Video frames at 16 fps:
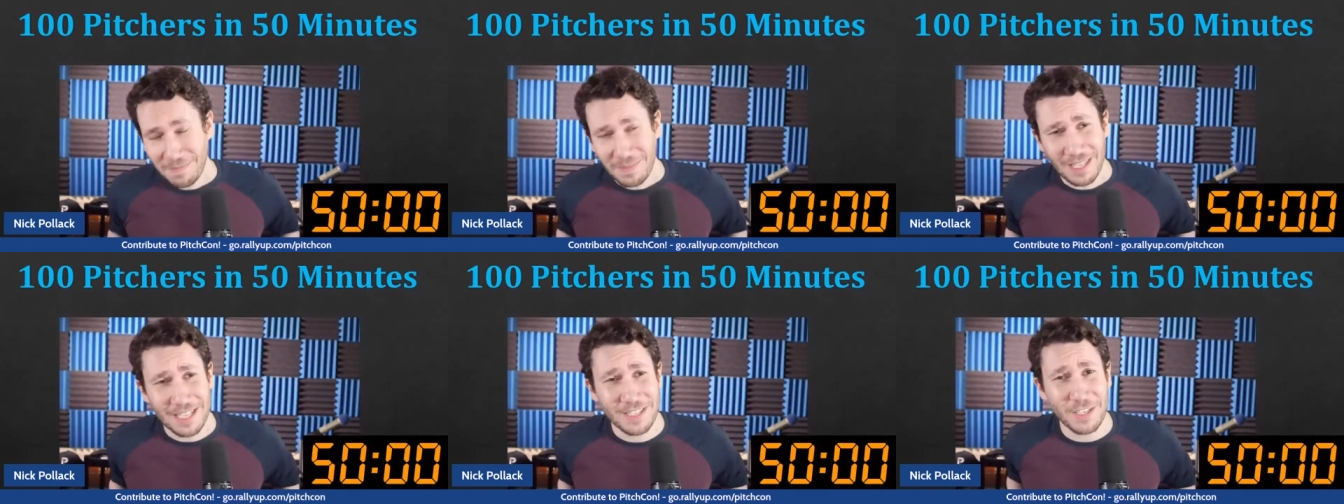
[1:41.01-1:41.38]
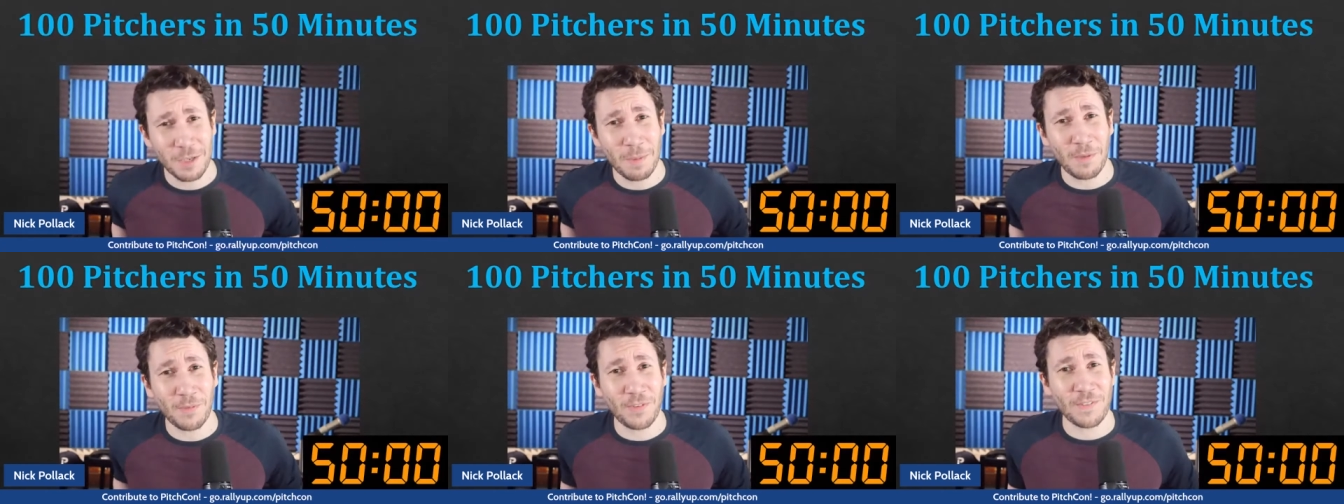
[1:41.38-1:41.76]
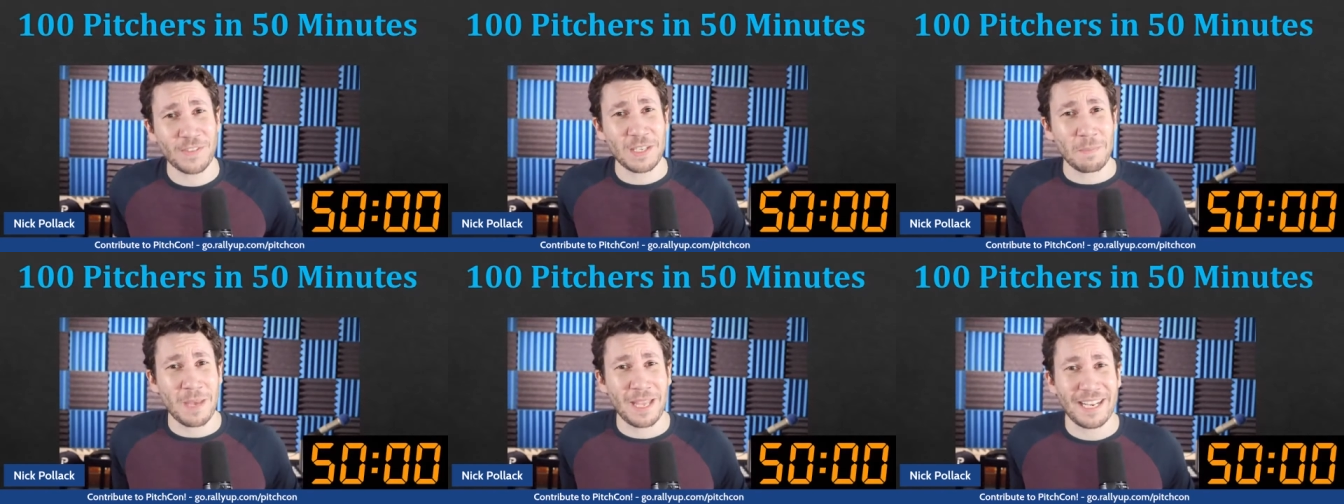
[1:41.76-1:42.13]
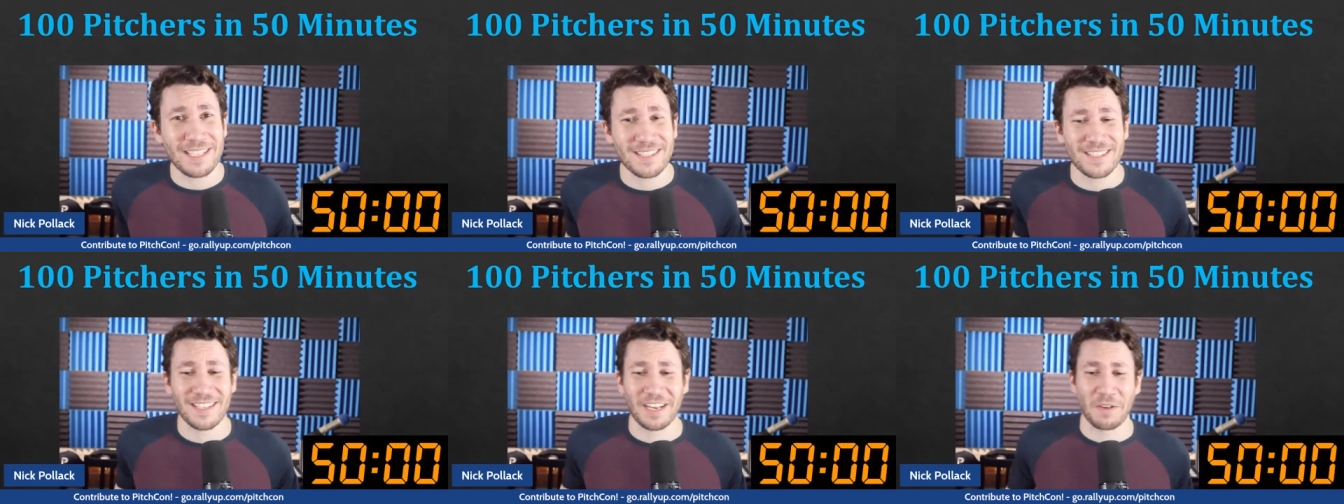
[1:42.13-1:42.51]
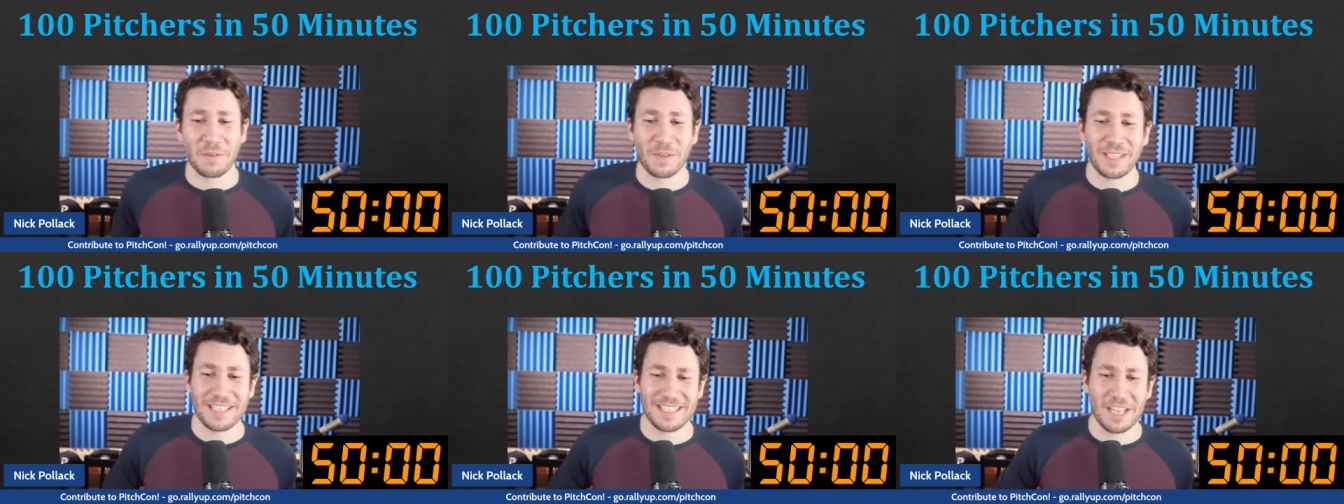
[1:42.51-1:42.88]
It's going to be 50 minutes. And I
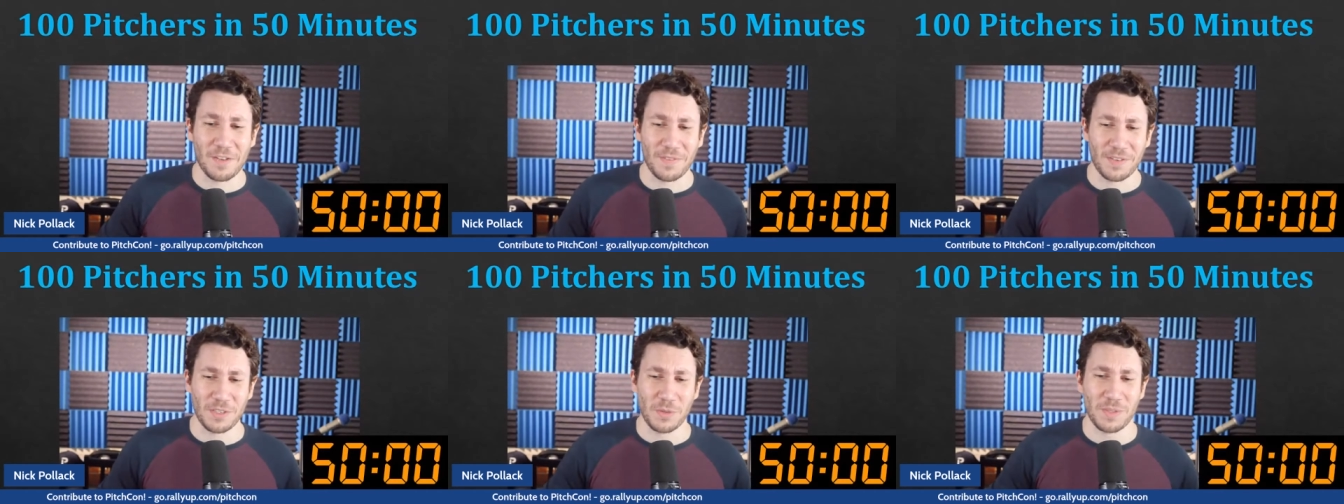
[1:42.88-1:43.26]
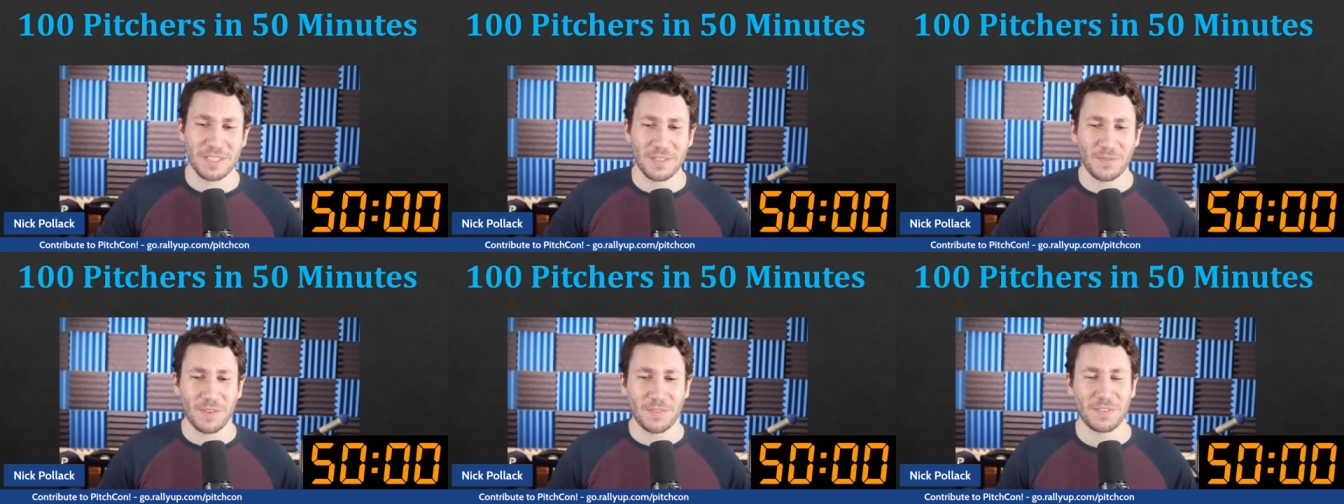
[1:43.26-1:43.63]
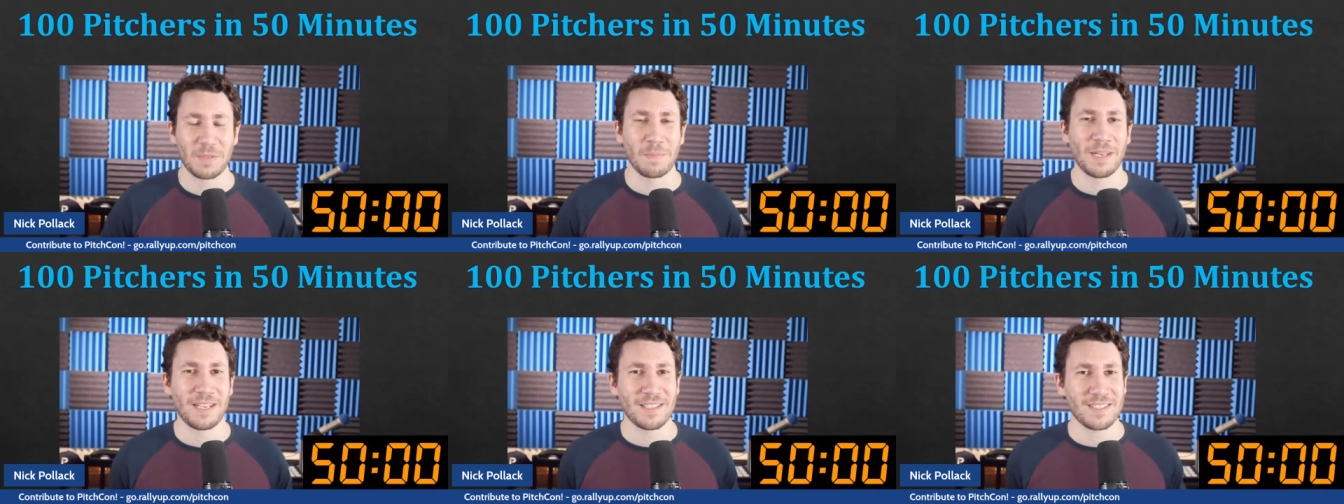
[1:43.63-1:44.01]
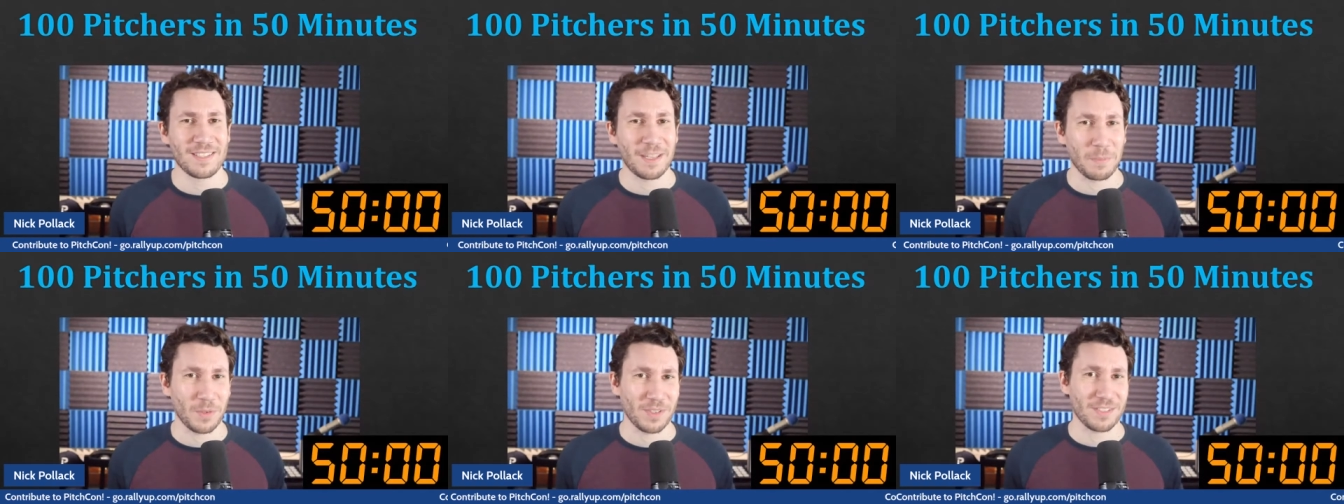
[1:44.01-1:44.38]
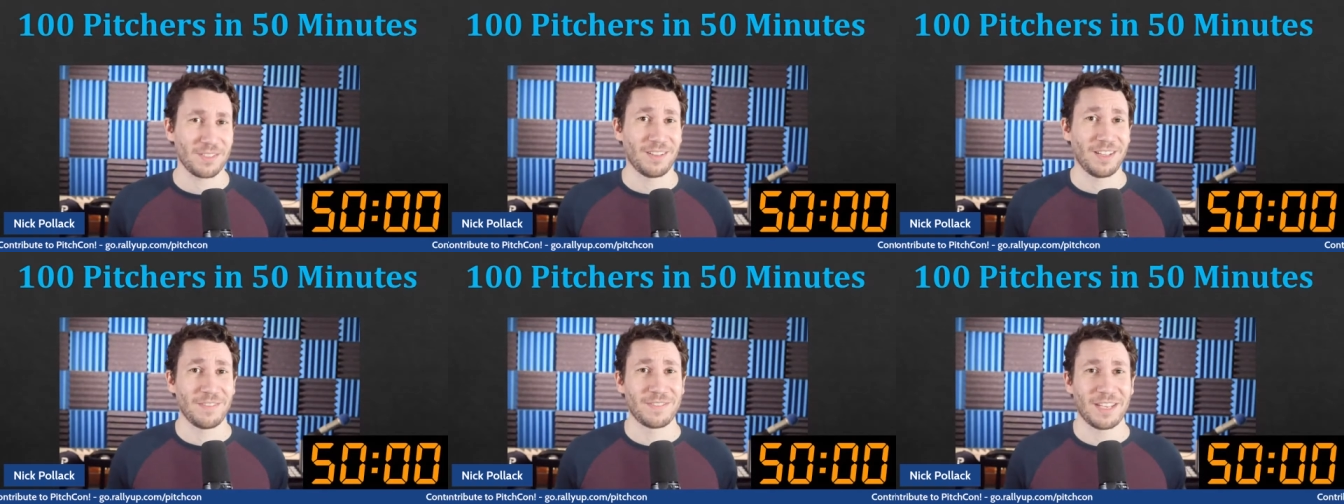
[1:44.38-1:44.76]
realize now if I do this in 50 minutes, I'm going to still
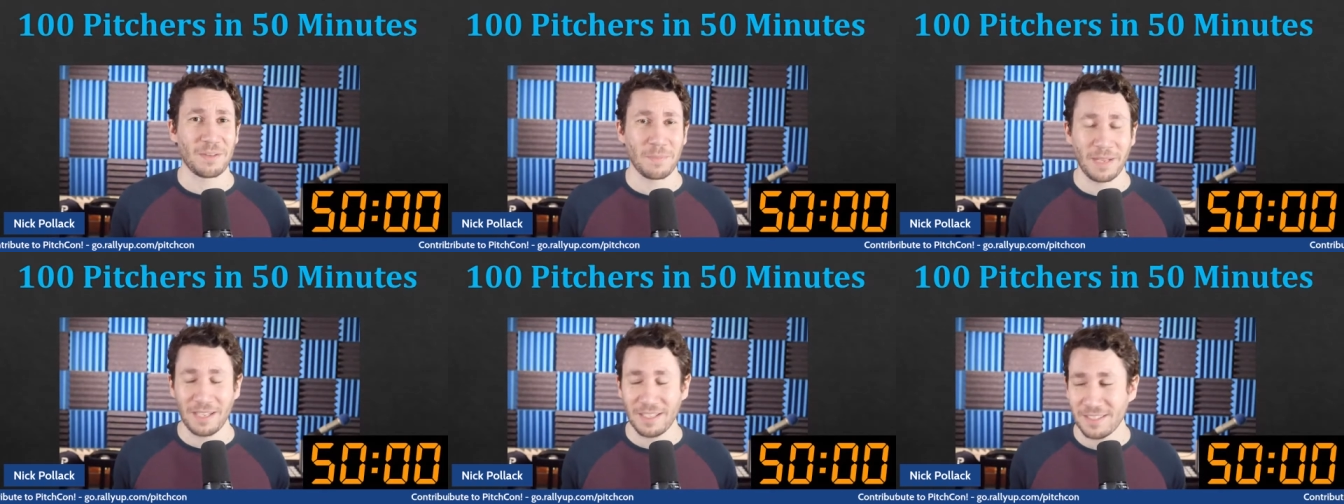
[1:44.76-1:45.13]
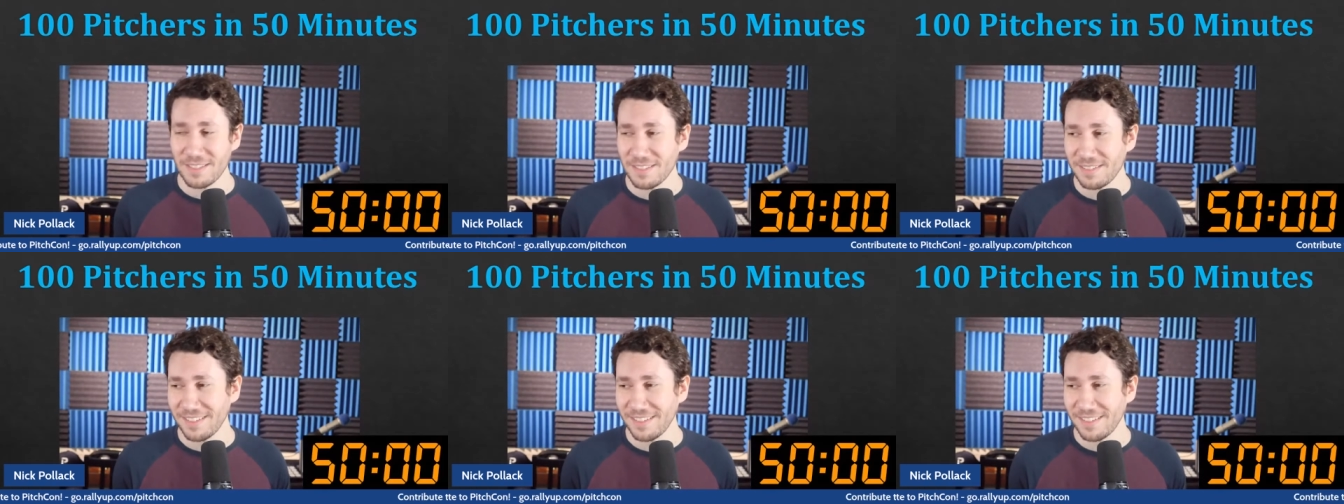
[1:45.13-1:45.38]
have 10 minutes.